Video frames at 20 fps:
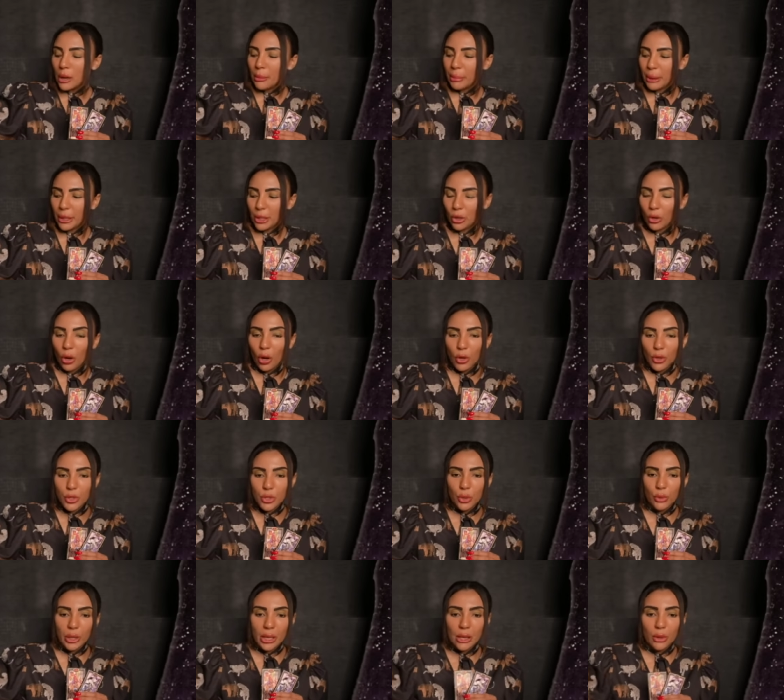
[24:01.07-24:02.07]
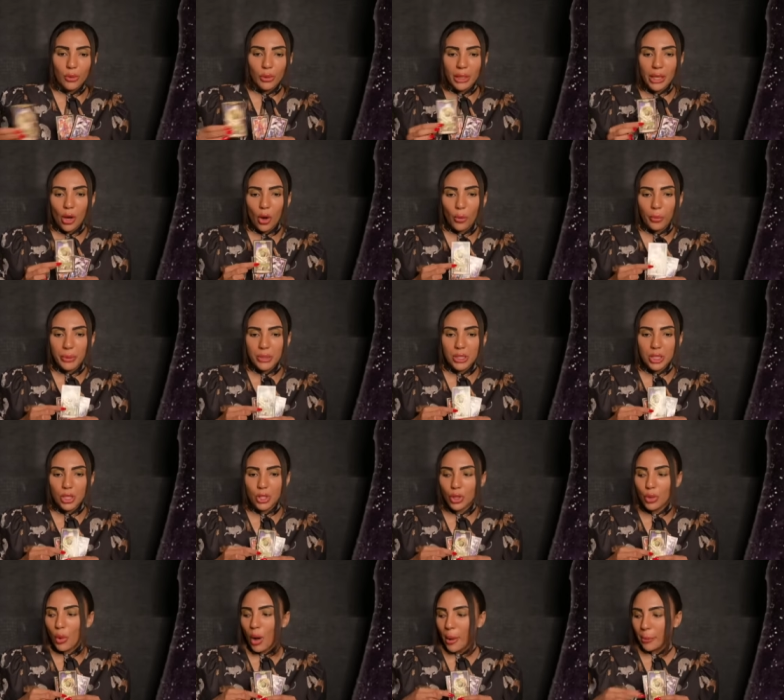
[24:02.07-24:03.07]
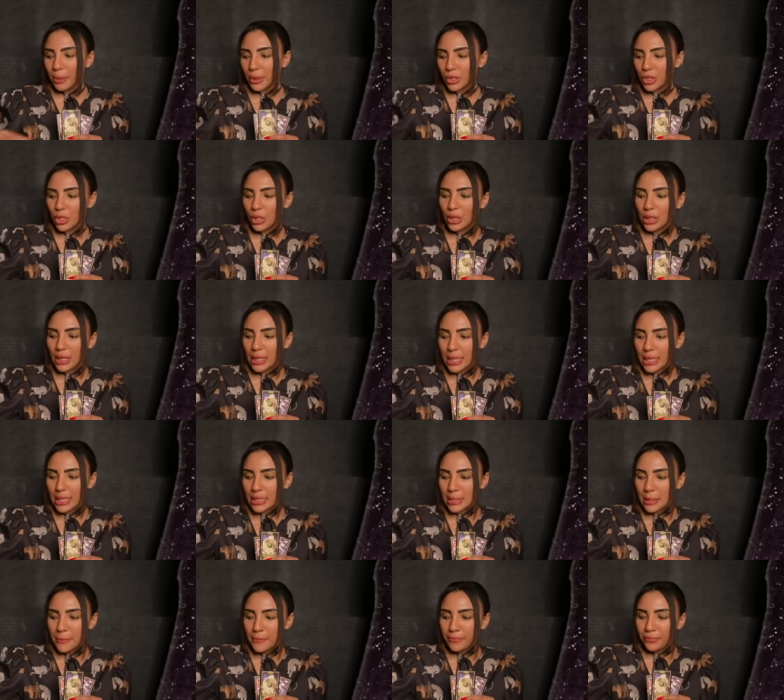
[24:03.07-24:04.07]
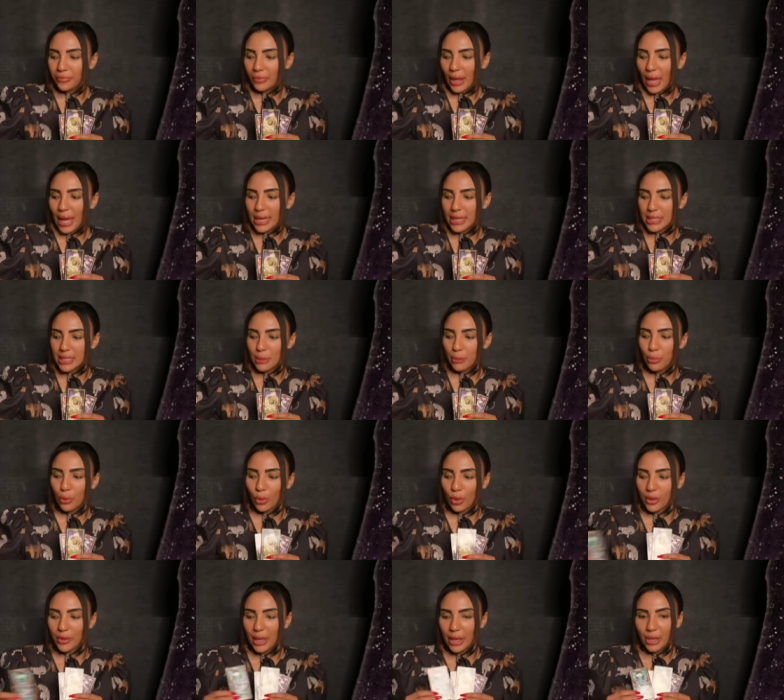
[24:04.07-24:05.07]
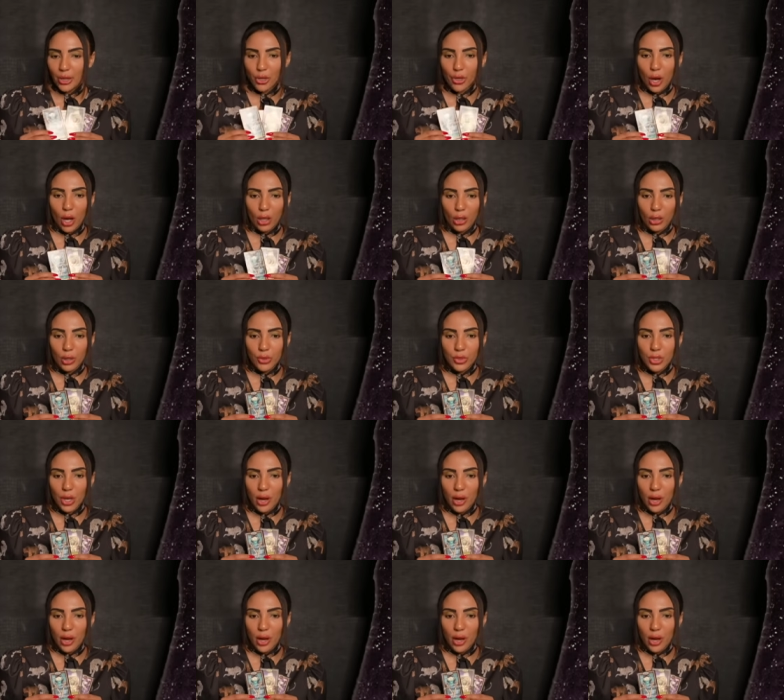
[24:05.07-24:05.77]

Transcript: but you're also equally open to new opportunities. And it's important that you're not closed